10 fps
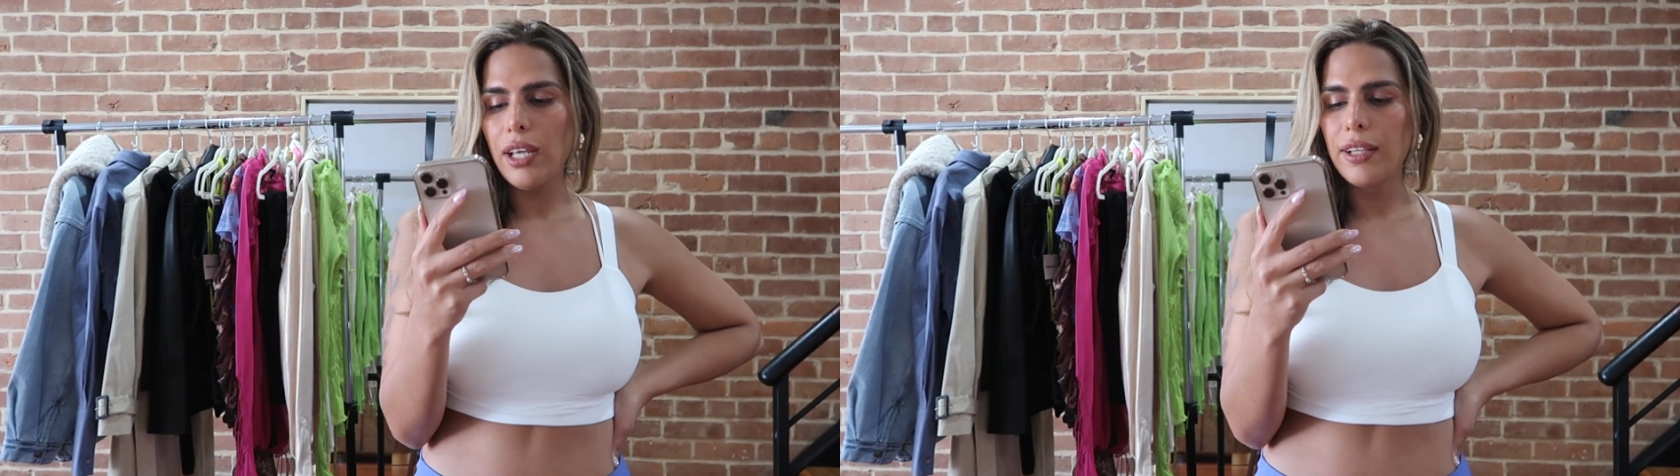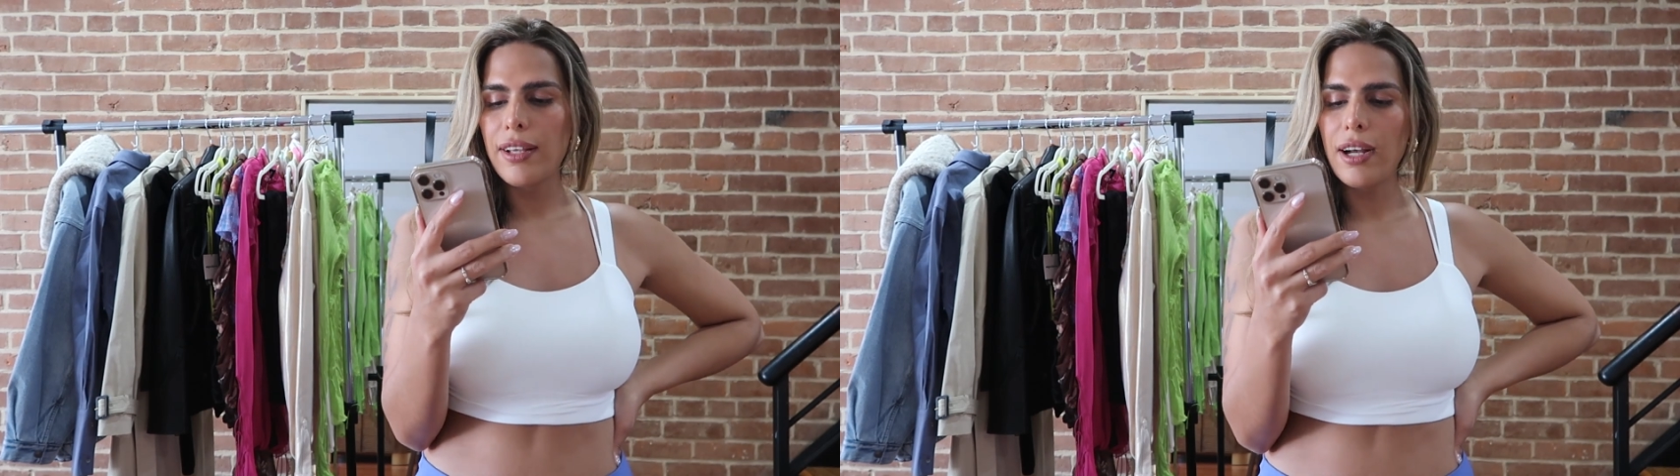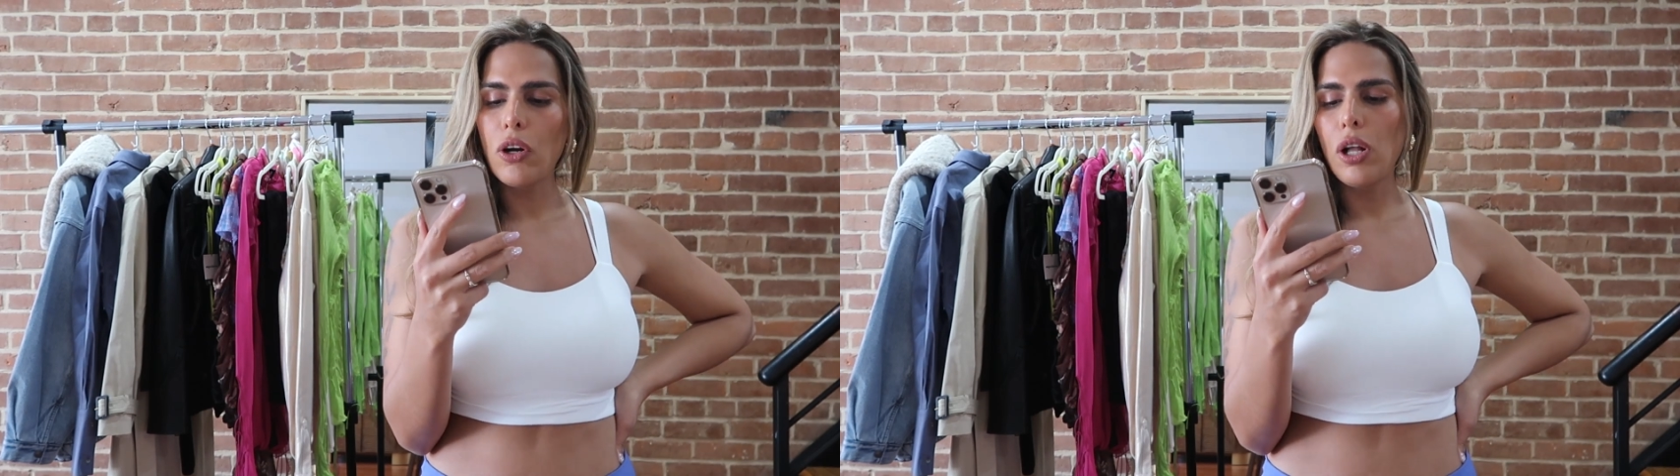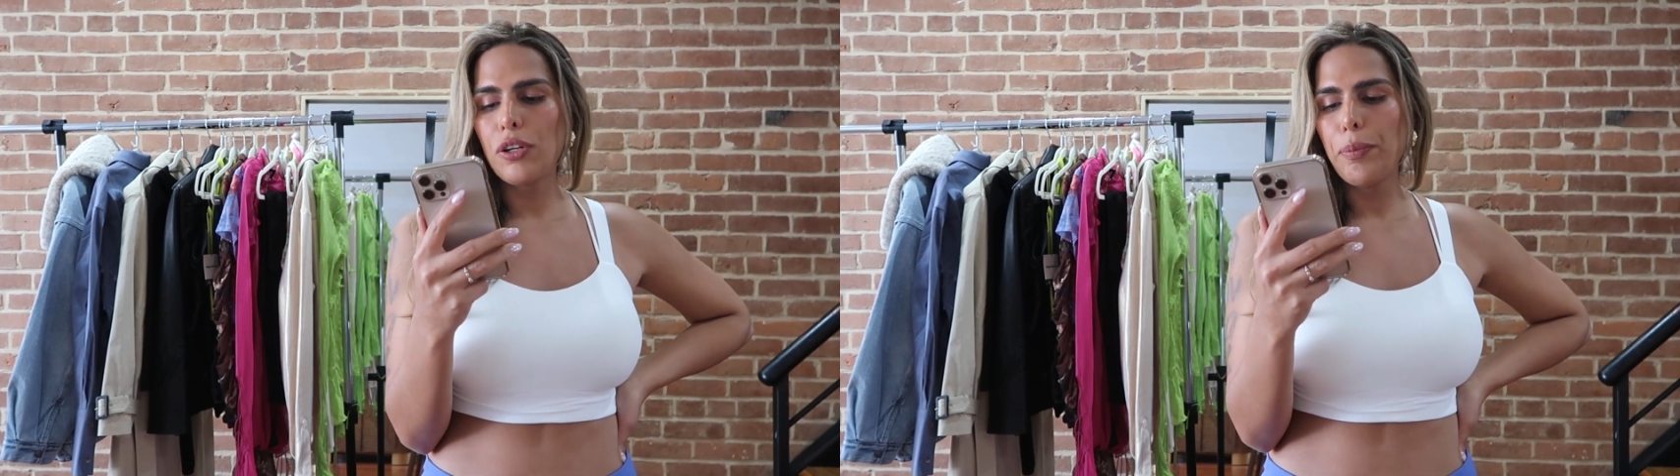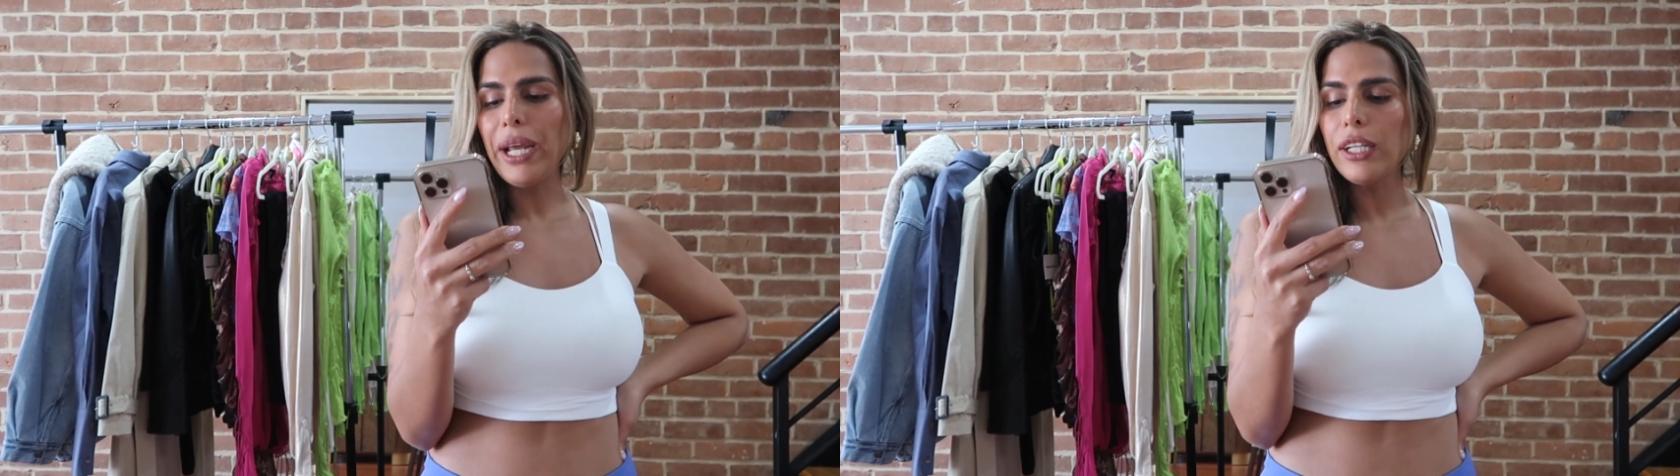in the
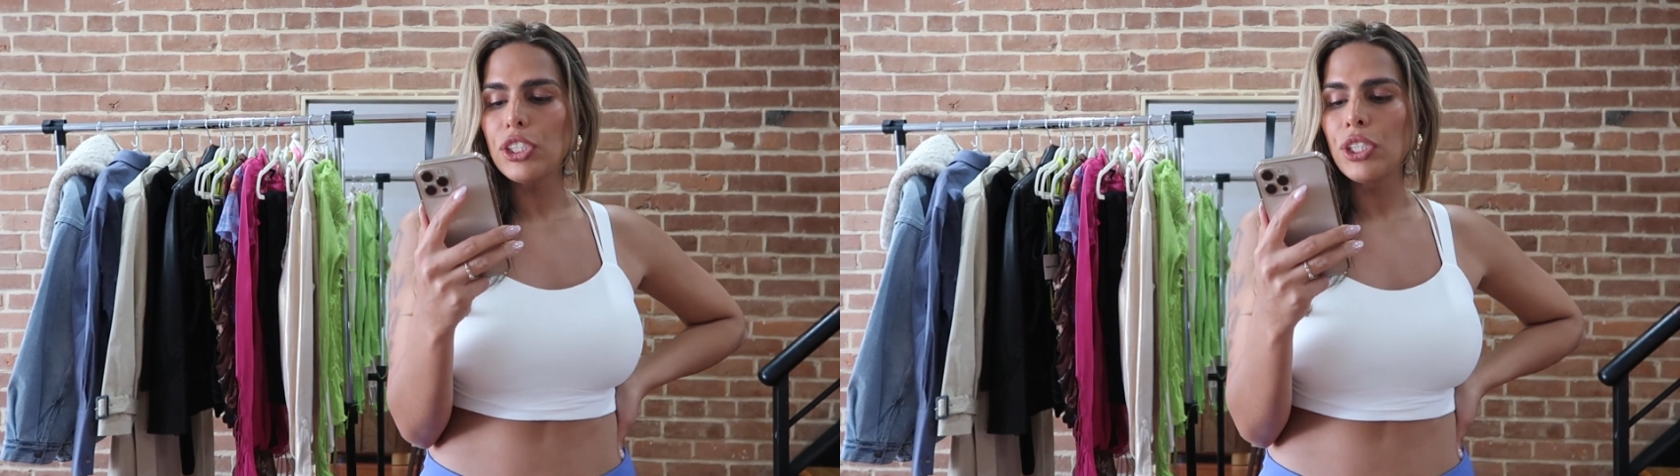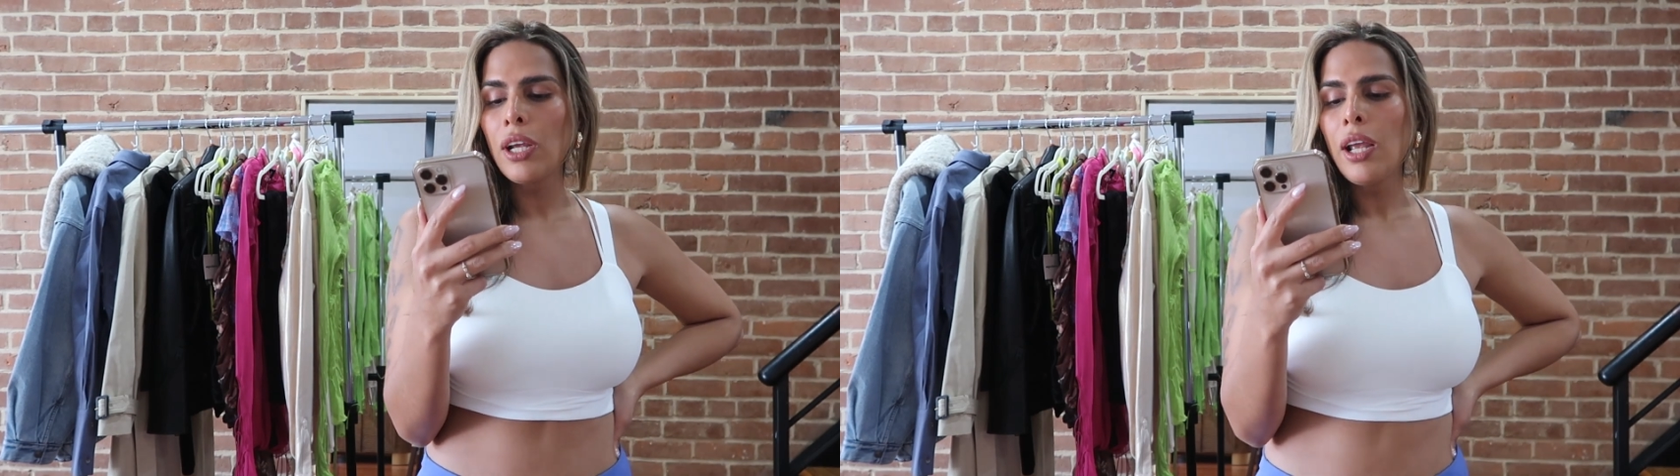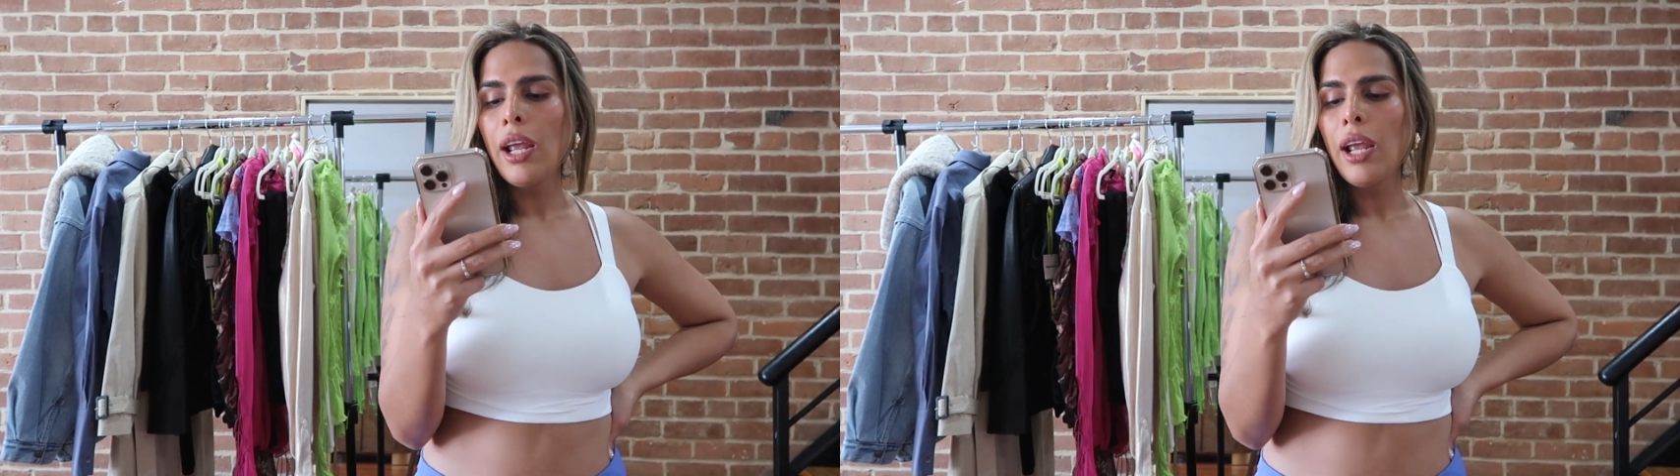color beige,